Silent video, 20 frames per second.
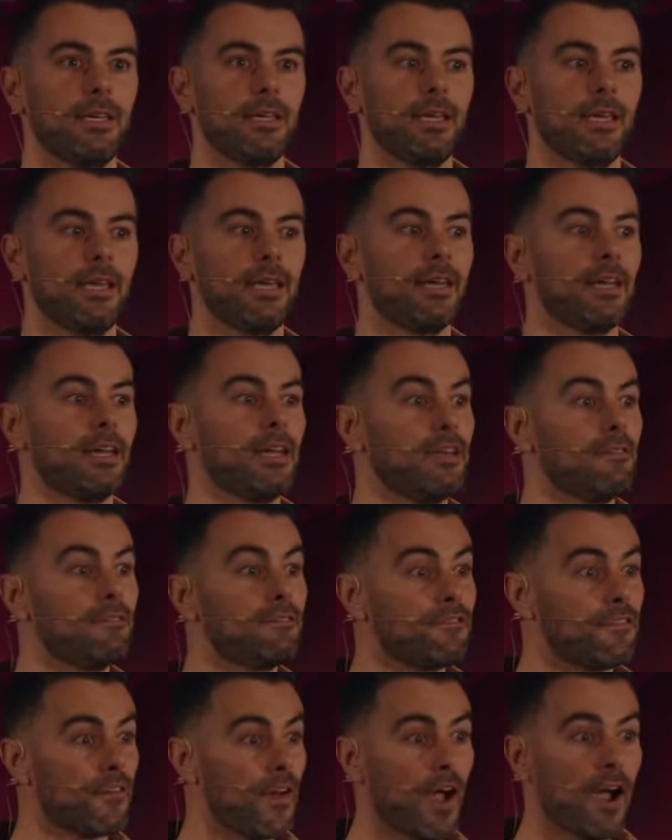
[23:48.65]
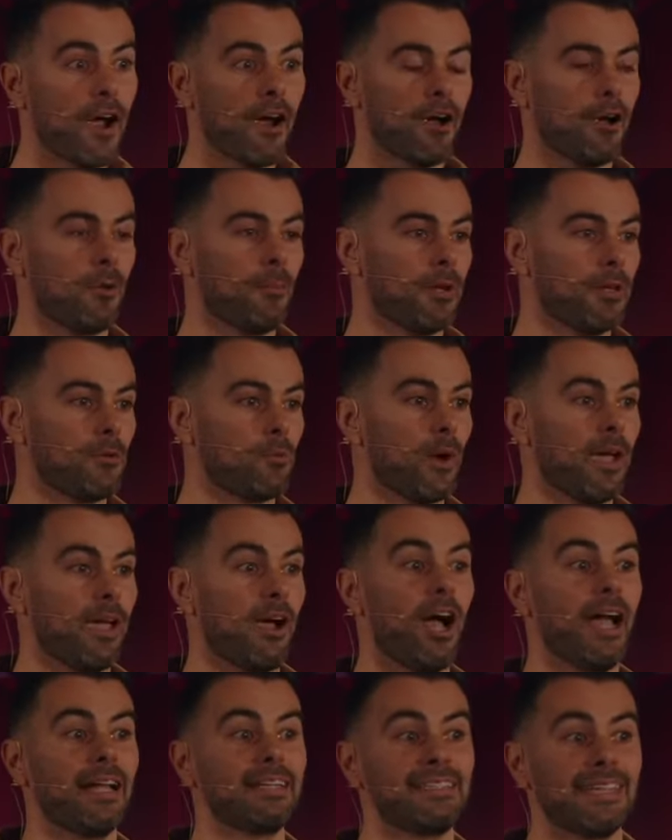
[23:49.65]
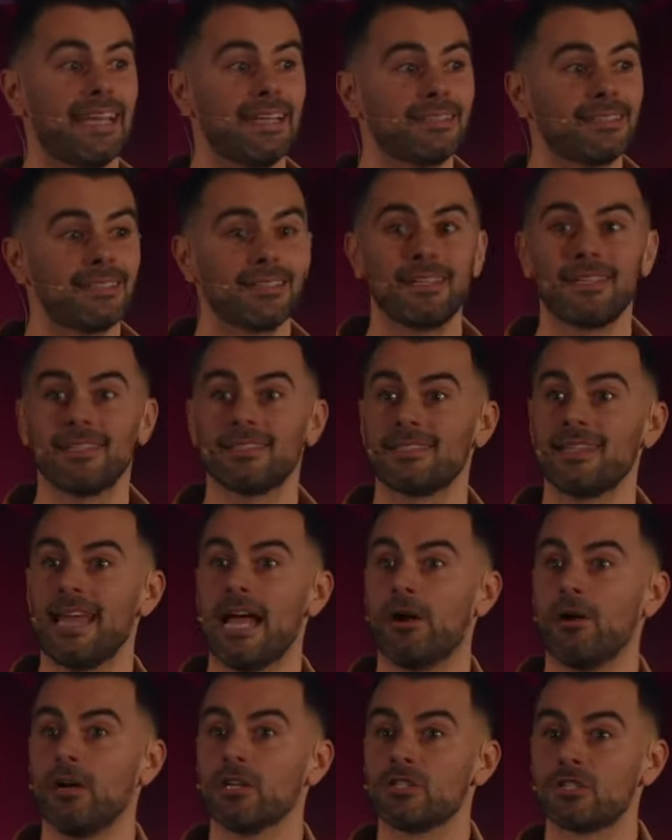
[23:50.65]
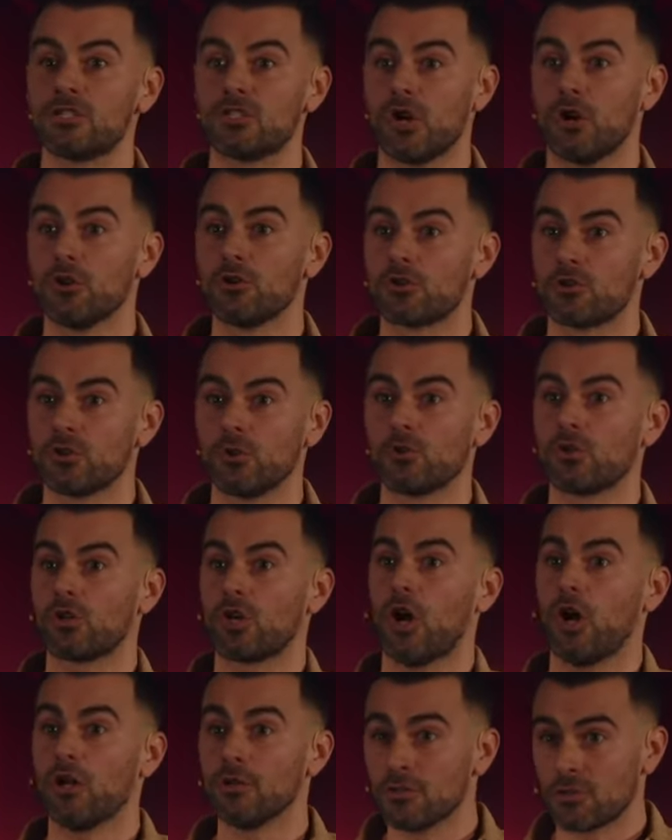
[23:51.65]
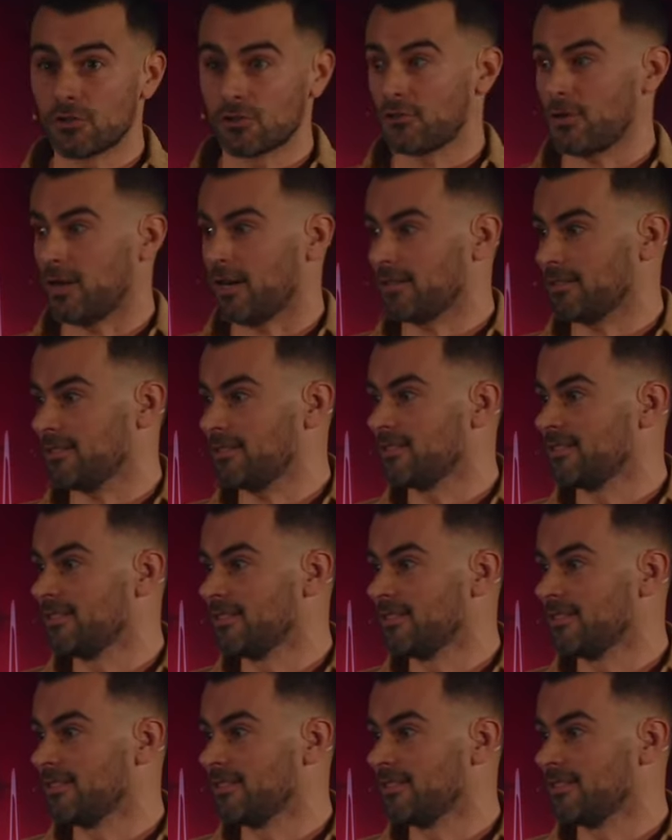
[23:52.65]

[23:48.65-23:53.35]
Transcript: in an environment where identity is now a social construct.